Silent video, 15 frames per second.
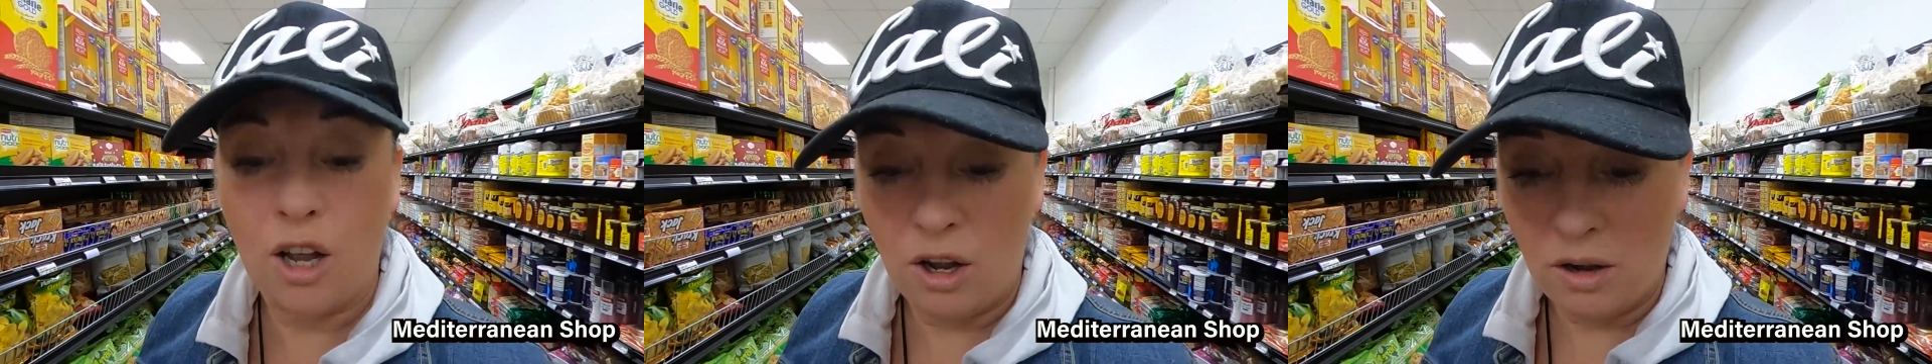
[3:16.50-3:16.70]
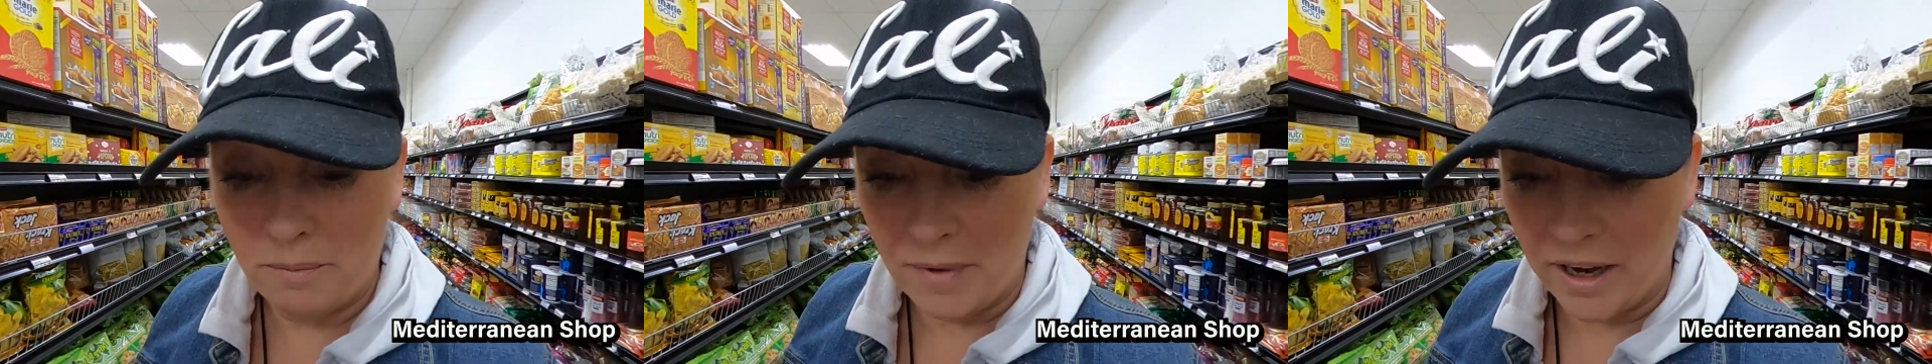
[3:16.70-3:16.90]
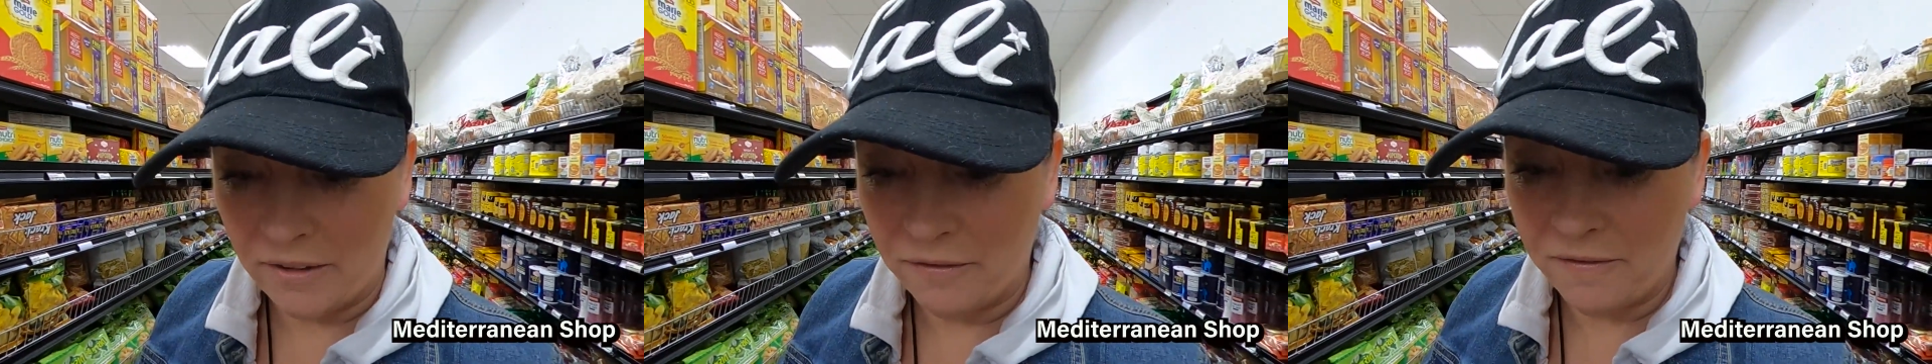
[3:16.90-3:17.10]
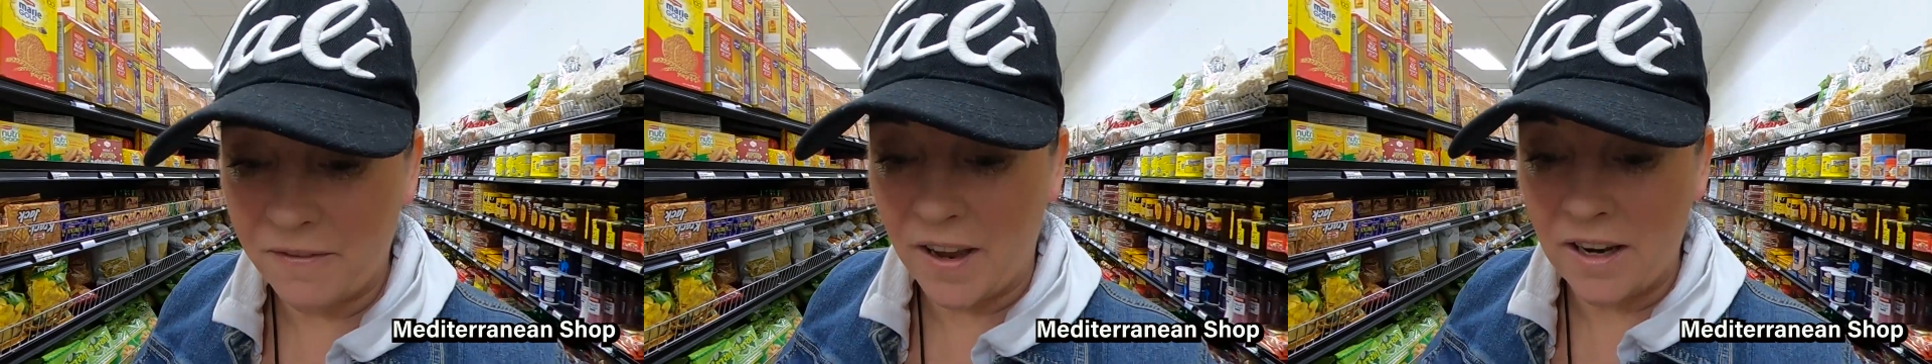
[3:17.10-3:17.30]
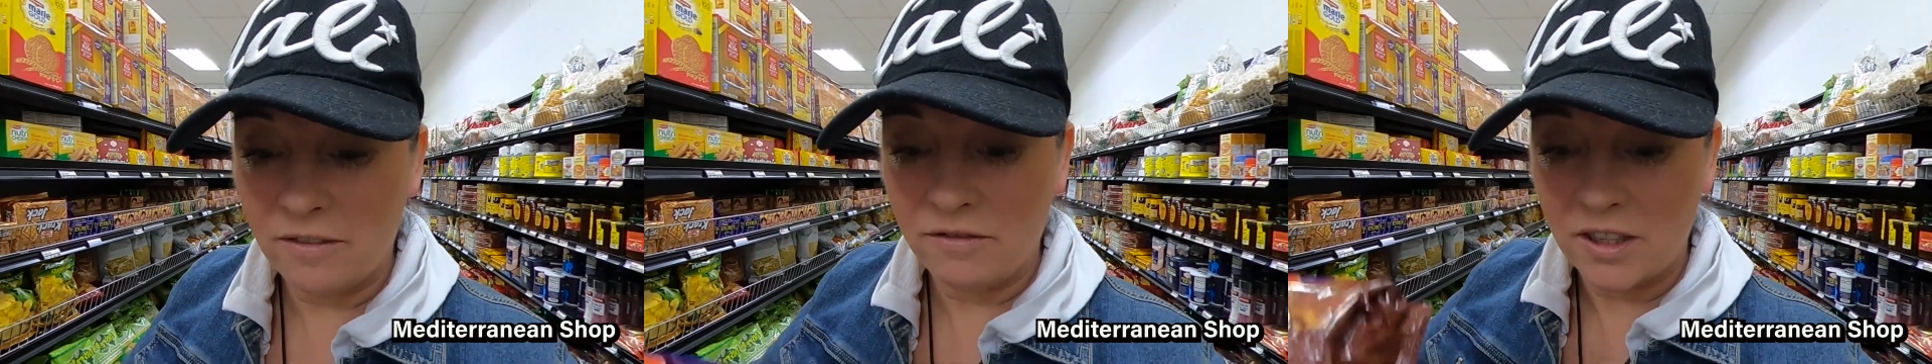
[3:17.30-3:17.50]
are my
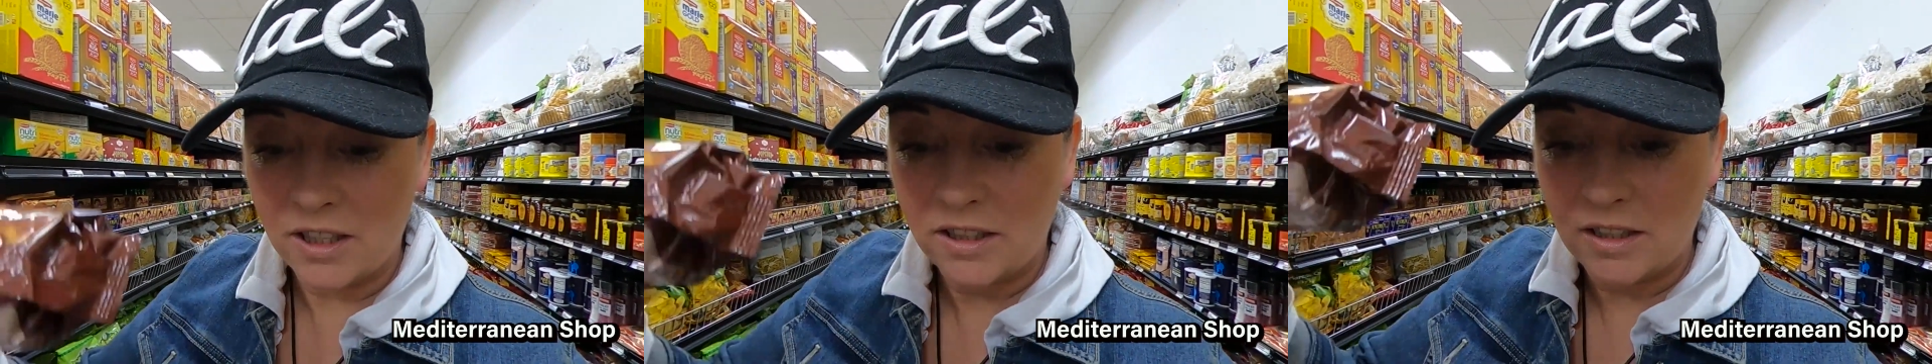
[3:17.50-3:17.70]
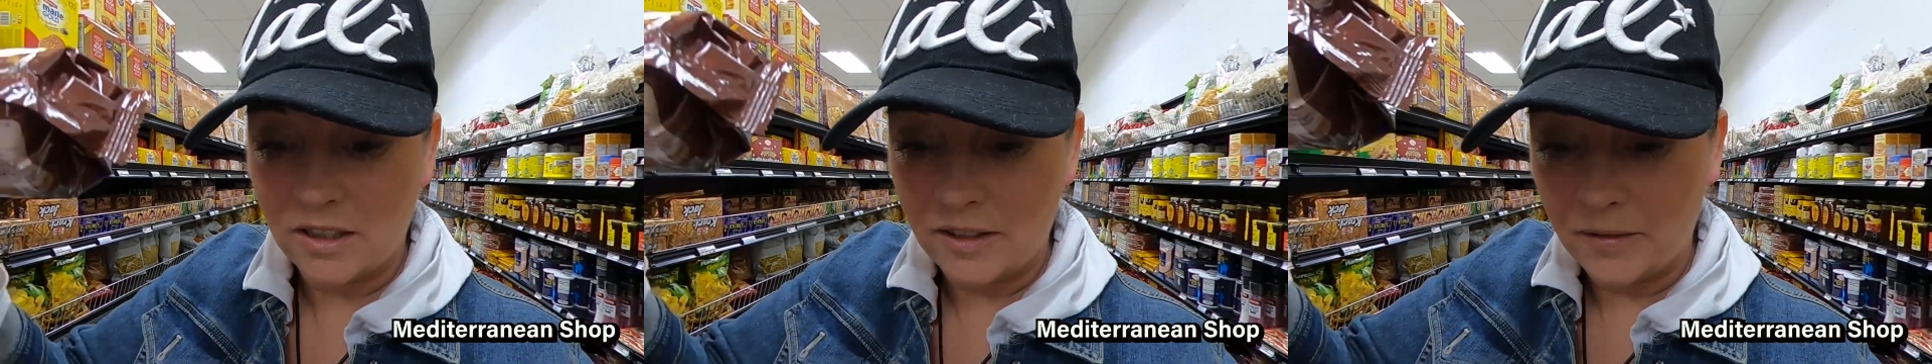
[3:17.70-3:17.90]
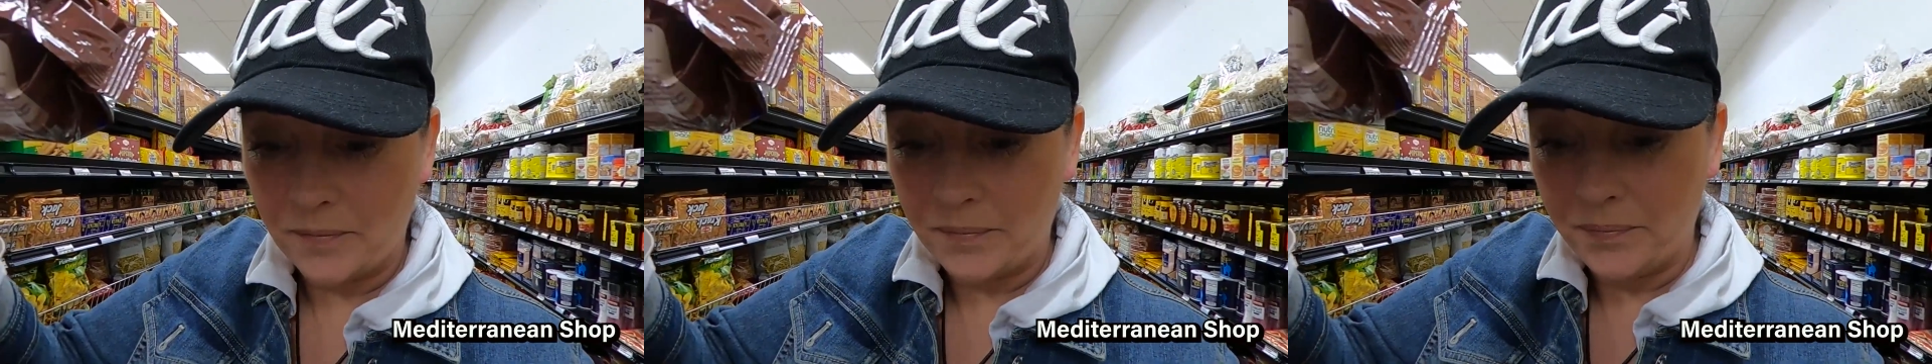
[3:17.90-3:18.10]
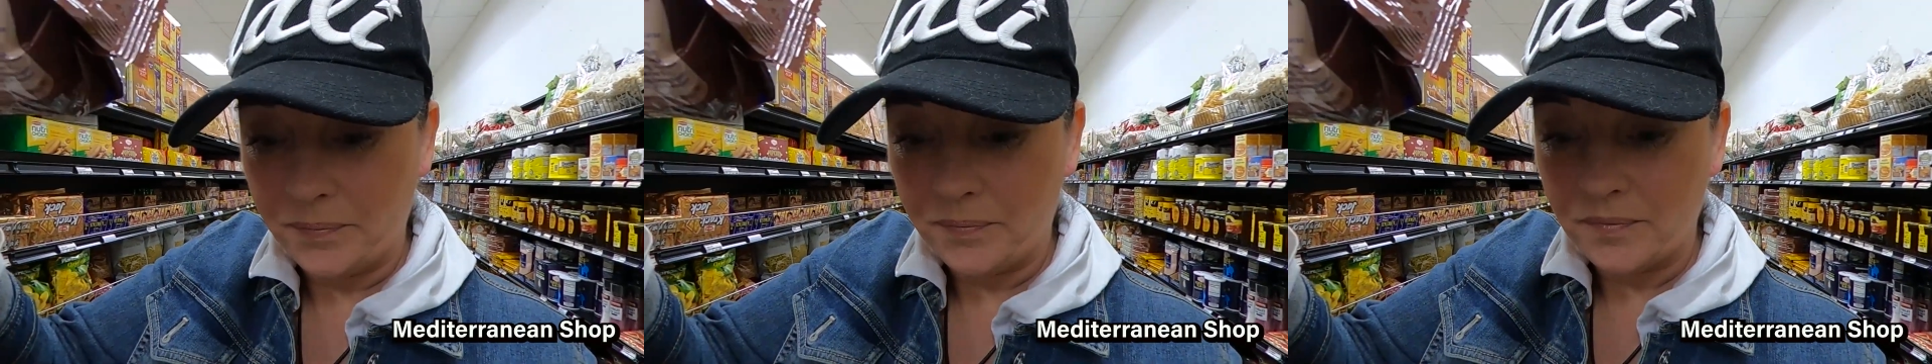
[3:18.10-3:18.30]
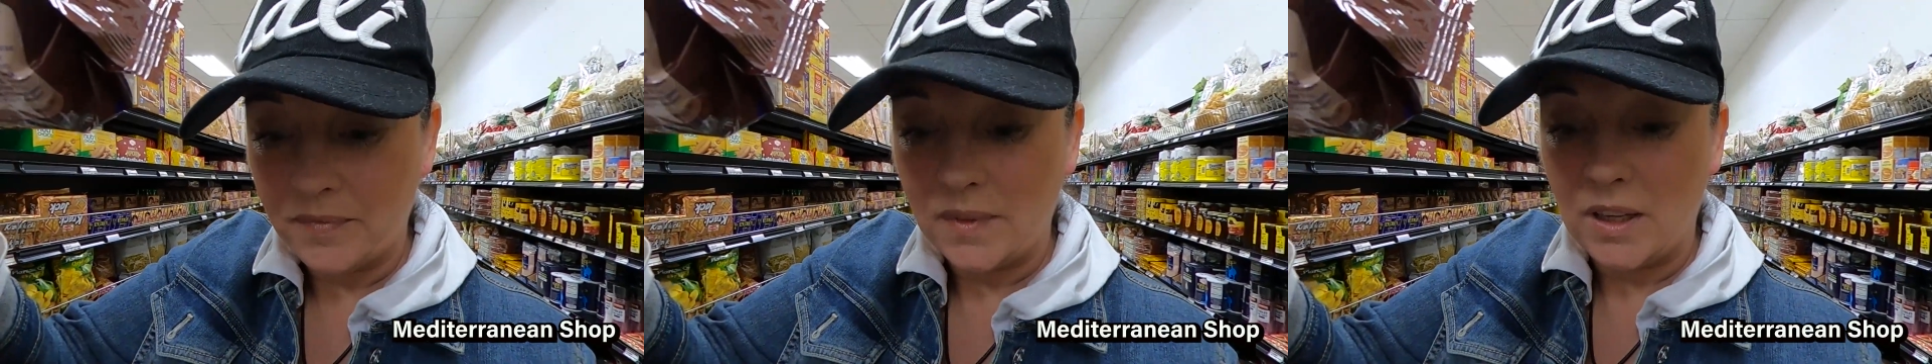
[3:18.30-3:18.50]
favorite.
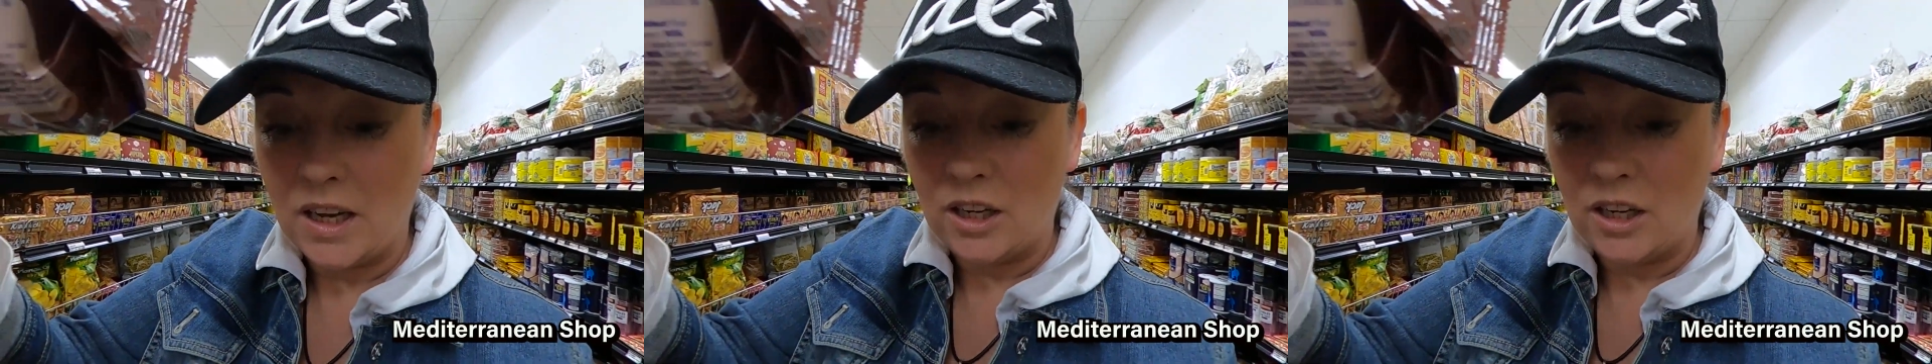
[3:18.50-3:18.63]
I